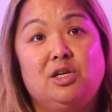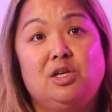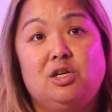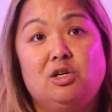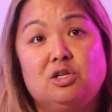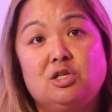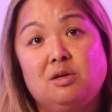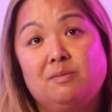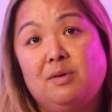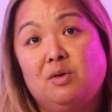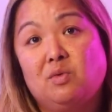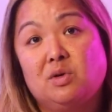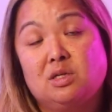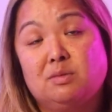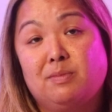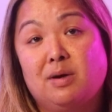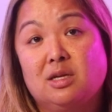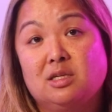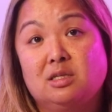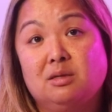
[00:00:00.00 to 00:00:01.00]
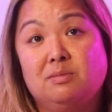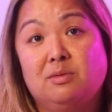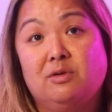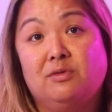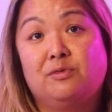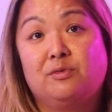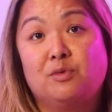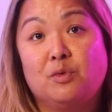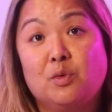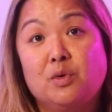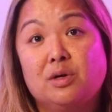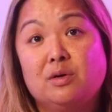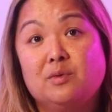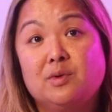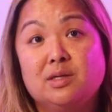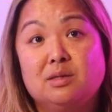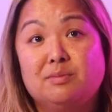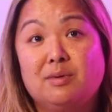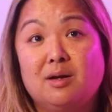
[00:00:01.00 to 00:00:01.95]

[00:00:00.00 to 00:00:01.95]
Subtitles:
you should be responsible for